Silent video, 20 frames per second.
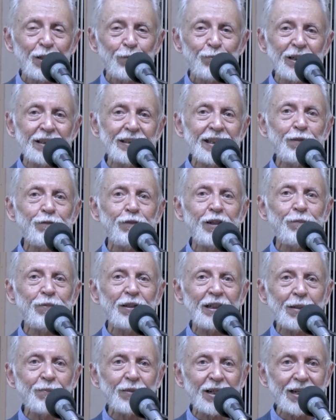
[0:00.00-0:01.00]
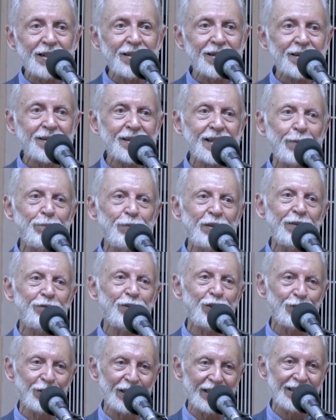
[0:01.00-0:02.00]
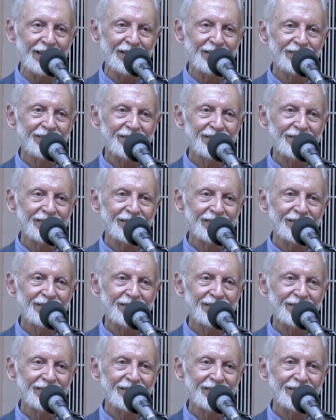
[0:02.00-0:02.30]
But then we become unreceptive to it.